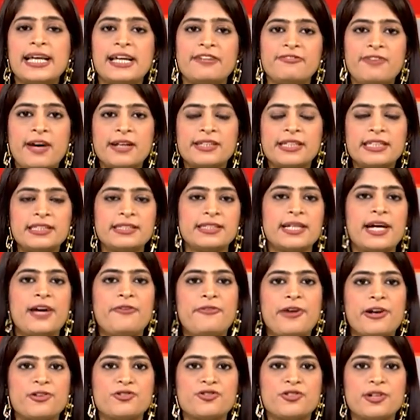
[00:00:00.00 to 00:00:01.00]
In fact, India
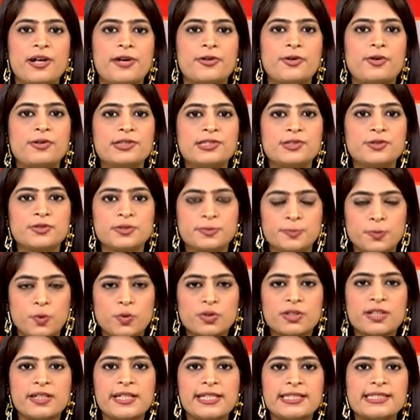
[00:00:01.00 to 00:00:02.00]
and Russia are also
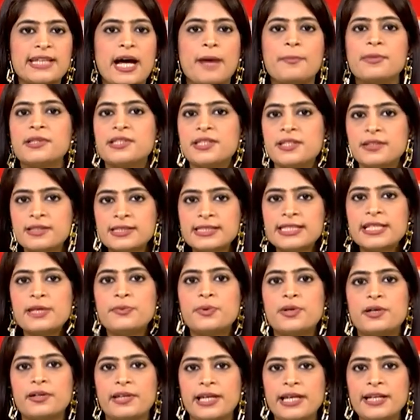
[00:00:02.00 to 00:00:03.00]
reportedly
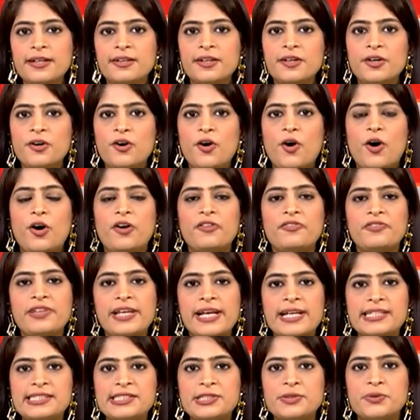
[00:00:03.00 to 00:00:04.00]
simultaneously working on
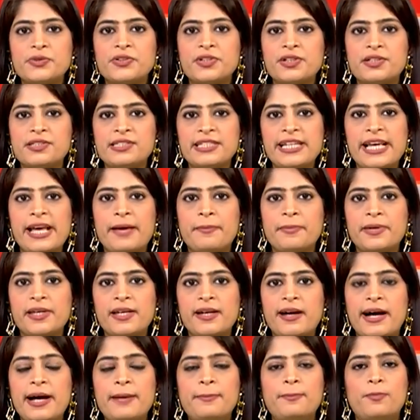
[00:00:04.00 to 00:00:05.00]
the Su-30
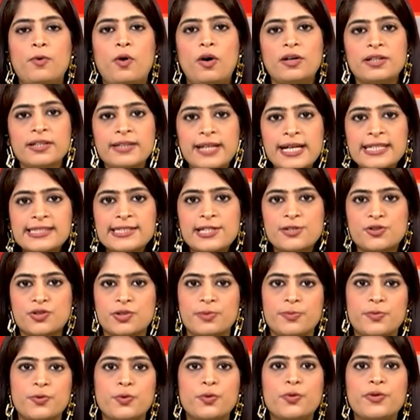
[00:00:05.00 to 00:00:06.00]
MKI
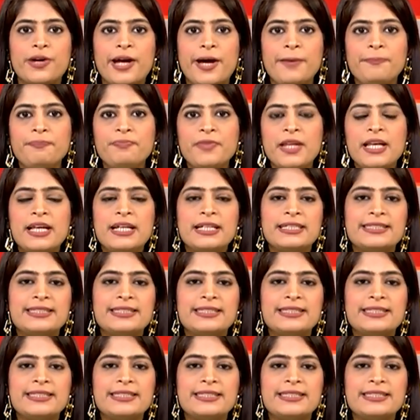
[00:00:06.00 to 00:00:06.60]
modernization program.